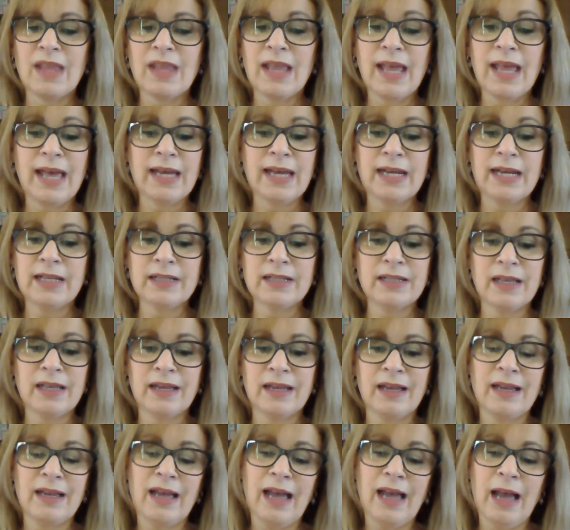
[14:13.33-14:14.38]
And
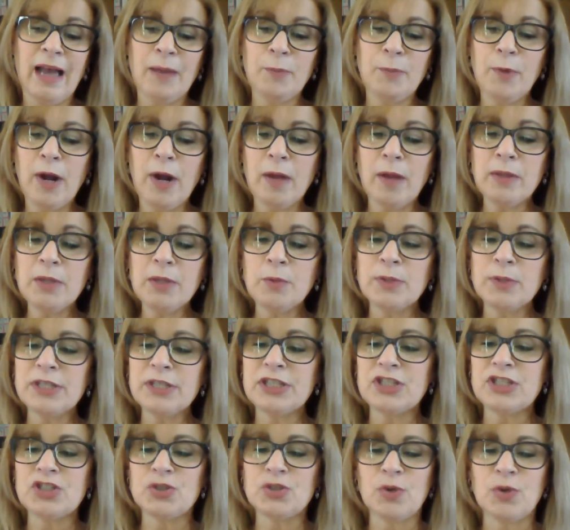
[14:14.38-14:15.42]
I probably will
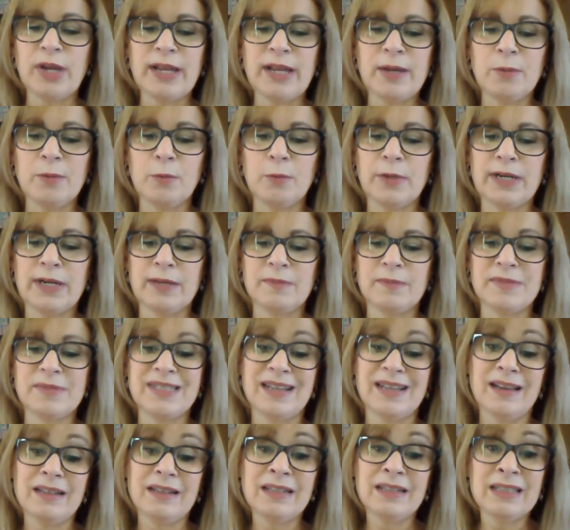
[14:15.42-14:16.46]
enjoy it when I'm
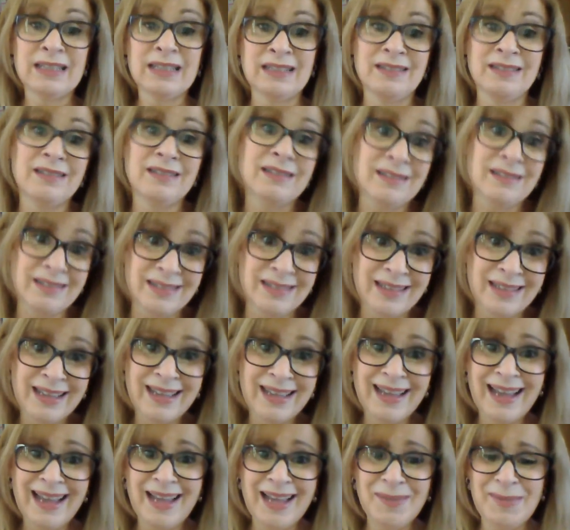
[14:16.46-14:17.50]
done.
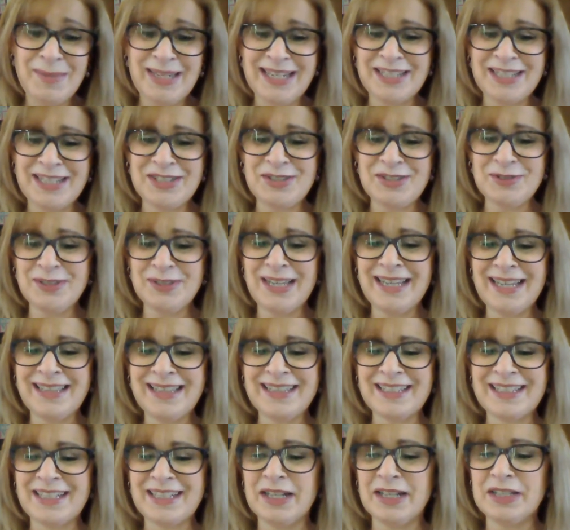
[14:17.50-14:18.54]
I mean, I do like the
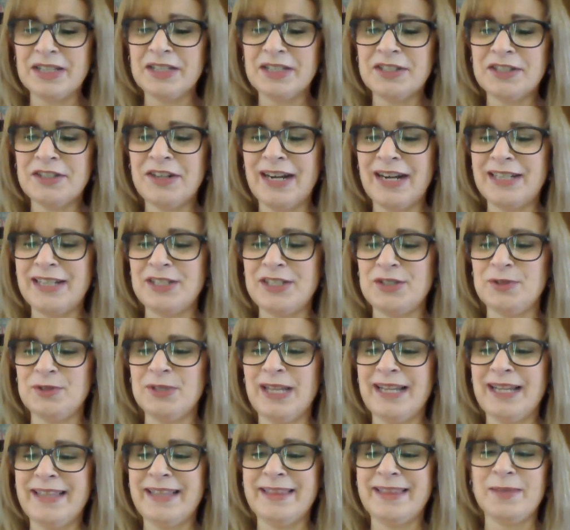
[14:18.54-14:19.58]
color. I do
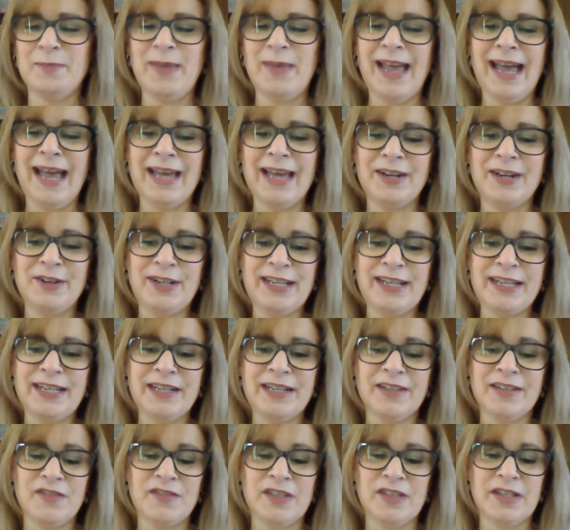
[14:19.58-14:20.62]
like the patterning
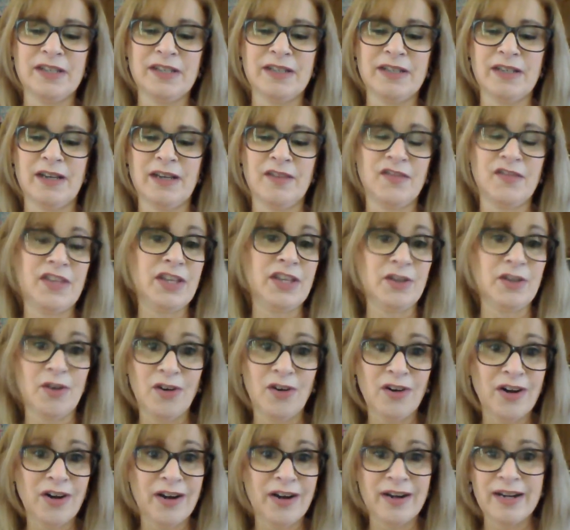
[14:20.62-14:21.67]
of the
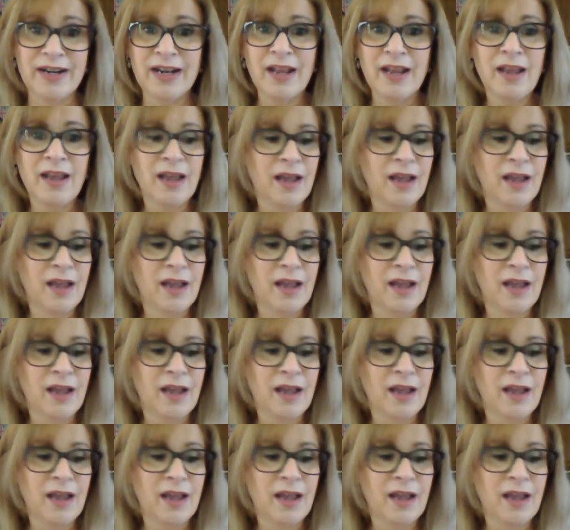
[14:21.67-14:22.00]
yarn.